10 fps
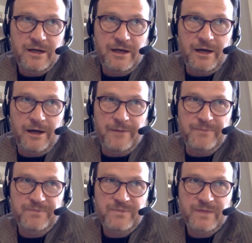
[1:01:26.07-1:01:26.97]

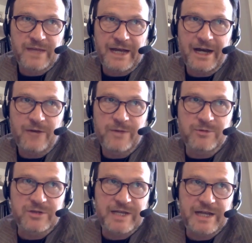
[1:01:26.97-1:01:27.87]
how we
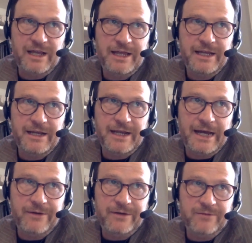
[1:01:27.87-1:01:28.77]
will tell it,
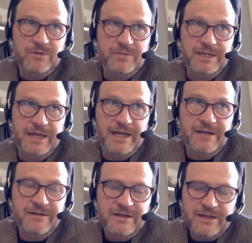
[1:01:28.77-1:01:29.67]
how it will
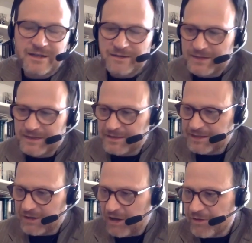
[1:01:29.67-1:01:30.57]
begin. And
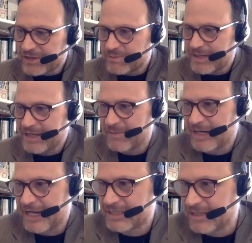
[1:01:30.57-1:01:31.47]
all this week, I've been
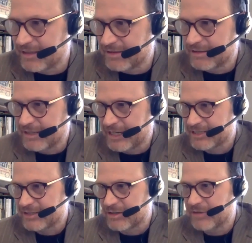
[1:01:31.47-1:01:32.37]
asking
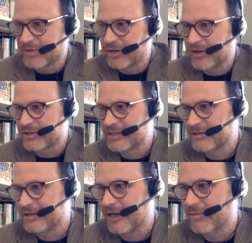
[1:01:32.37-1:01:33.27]
guests on COVID calls
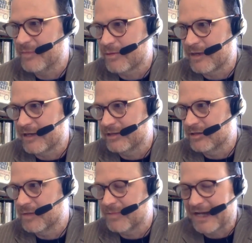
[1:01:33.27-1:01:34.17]
to help me think a
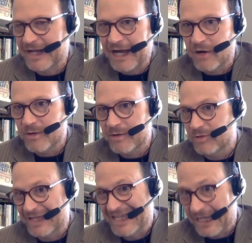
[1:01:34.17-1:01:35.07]
little bit about how it
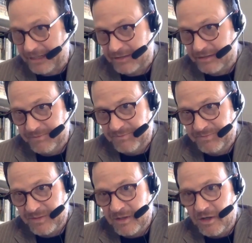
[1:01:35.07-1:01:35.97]
will end,
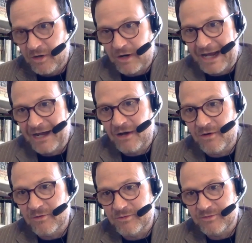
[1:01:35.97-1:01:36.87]
or
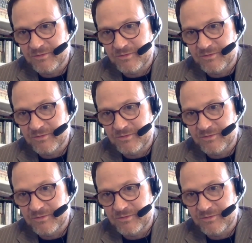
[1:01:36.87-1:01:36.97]
how